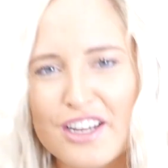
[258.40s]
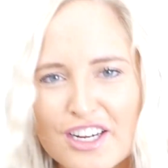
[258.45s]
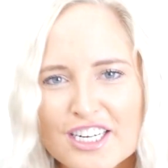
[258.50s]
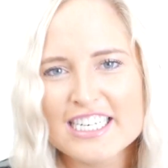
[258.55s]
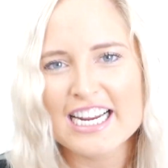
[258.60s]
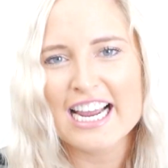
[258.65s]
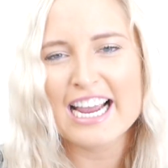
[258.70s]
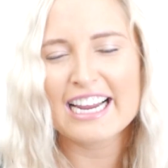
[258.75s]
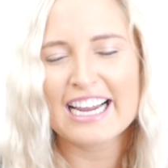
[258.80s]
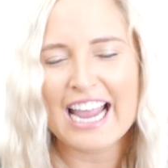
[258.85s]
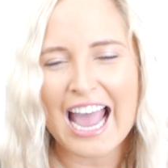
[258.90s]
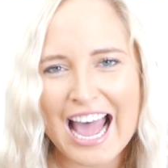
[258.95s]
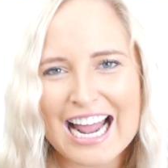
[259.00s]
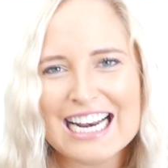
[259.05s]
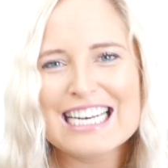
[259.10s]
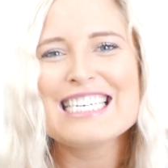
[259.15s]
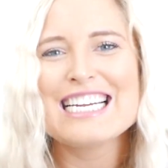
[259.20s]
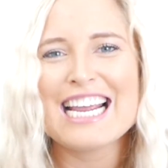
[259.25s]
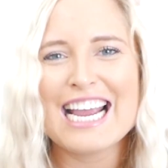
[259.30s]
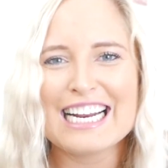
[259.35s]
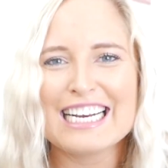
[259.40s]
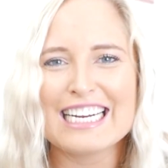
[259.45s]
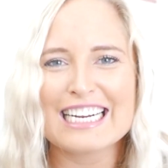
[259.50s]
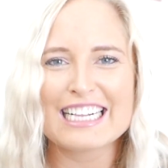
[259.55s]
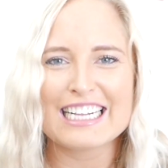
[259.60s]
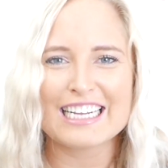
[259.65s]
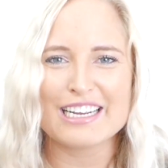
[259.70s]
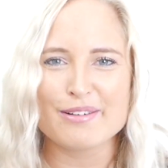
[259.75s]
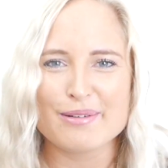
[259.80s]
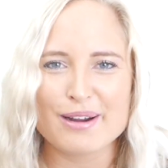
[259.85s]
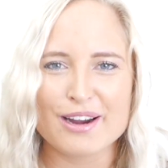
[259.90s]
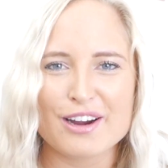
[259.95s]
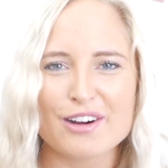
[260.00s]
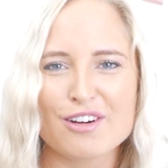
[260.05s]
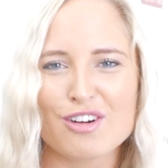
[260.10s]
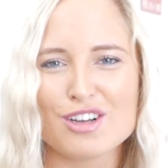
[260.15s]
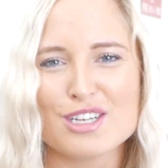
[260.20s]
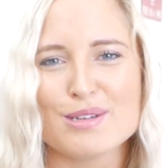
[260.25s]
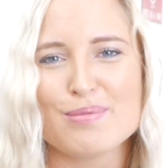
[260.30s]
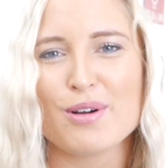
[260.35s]
you te can technically wear
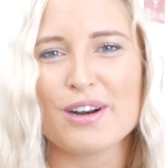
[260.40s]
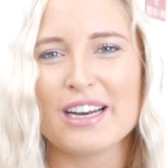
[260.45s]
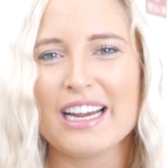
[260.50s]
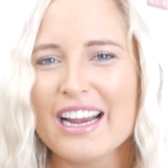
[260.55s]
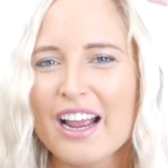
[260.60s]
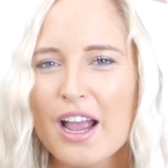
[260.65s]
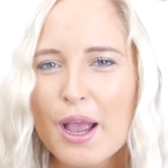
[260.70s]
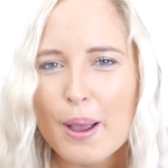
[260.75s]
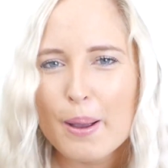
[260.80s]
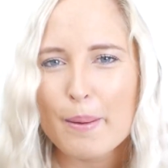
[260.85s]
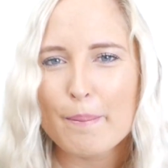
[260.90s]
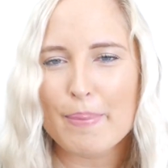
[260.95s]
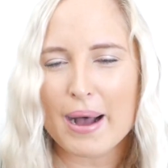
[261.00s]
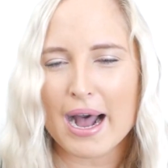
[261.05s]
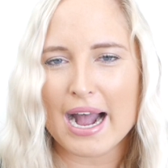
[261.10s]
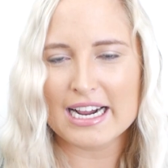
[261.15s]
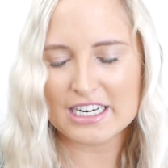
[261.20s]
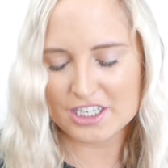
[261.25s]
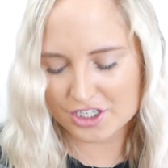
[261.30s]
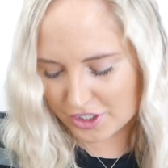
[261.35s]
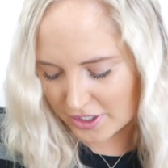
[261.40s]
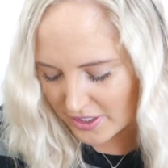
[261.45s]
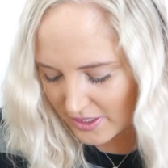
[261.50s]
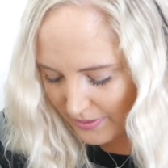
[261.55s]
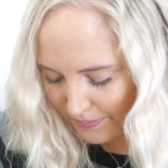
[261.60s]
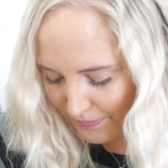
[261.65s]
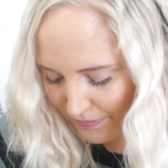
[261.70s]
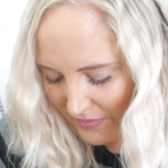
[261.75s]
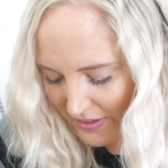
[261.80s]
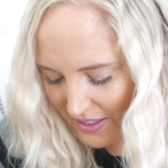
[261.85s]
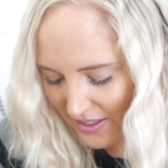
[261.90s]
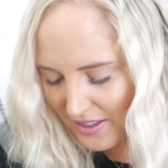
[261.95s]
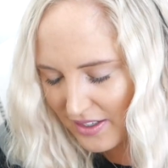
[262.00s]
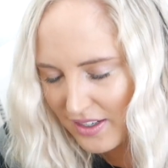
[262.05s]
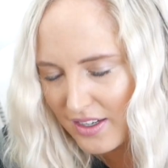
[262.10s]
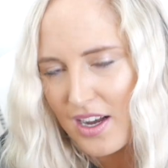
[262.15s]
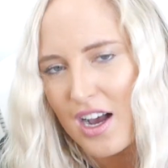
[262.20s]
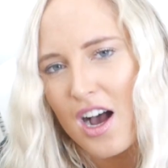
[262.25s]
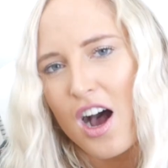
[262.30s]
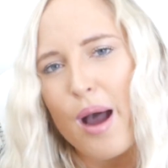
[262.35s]
it crossbody, but it's just,
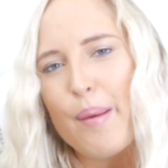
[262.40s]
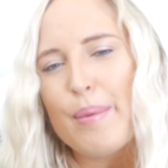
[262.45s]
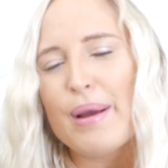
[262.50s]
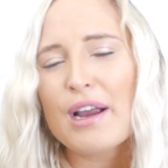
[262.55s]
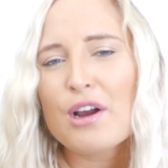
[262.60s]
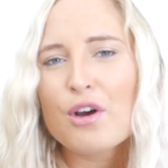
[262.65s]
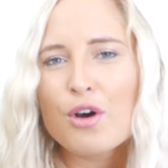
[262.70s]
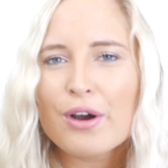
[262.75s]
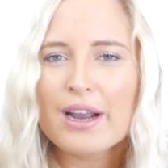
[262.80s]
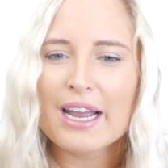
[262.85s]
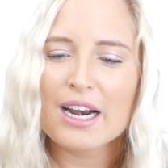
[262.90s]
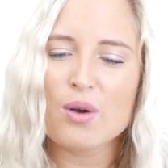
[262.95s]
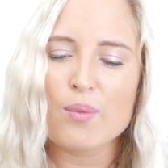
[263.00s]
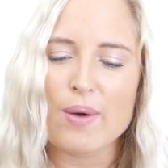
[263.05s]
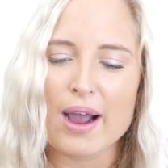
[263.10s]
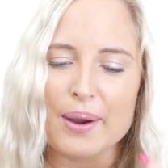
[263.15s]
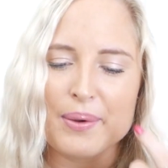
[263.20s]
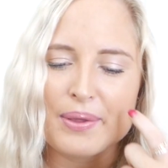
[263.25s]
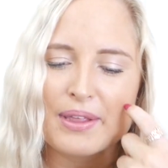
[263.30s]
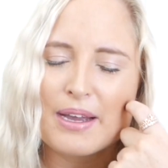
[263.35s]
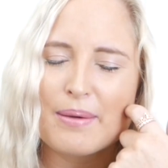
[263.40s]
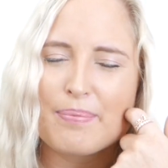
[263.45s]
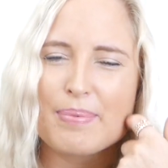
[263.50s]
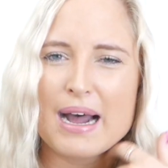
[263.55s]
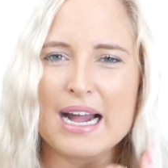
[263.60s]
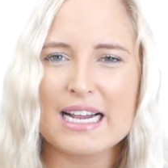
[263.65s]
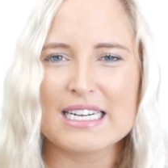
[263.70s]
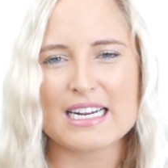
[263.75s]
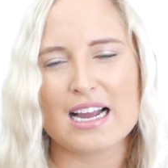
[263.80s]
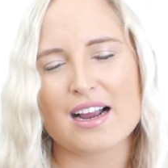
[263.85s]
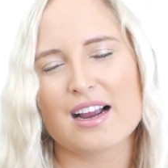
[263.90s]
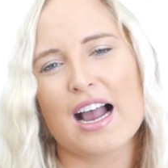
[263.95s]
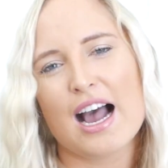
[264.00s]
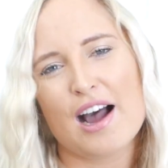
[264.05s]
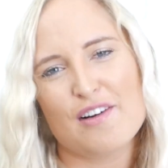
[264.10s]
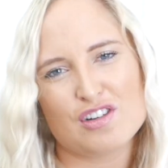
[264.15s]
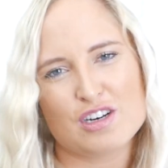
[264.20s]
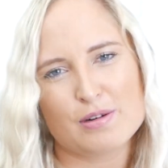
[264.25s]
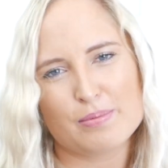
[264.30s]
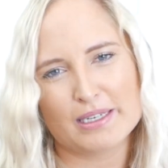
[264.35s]
I mean I could get away with it, but it's
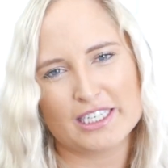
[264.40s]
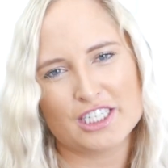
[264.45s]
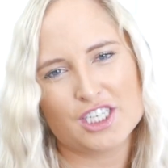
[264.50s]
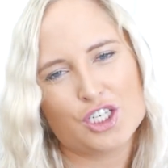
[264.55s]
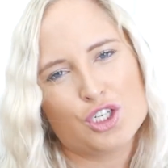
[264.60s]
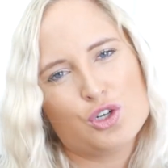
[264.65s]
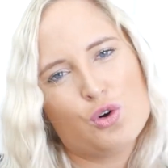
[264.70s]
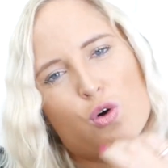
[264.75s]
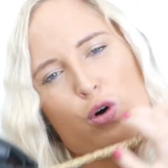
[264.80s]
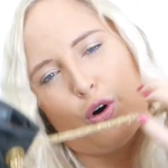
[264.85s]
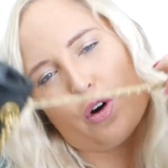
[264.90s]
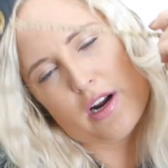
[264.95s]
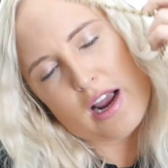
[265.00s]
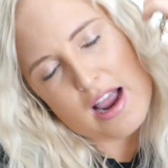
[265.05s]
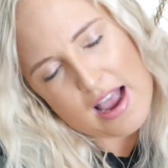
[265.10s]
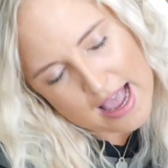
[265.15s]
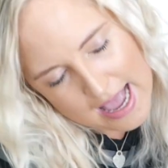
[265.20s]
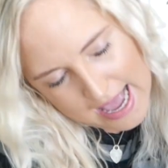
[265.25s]
uncomfortably short.